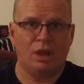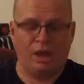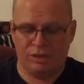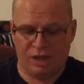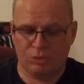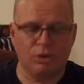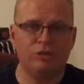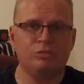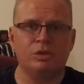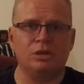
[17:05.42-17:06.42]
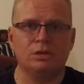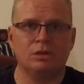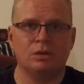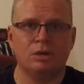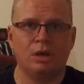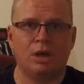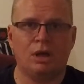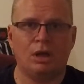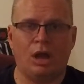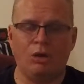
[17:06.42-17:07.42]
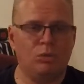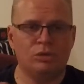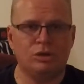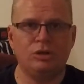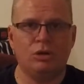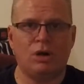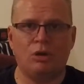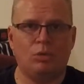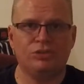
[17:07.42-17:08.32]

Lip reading: And that grieves me. I don't want to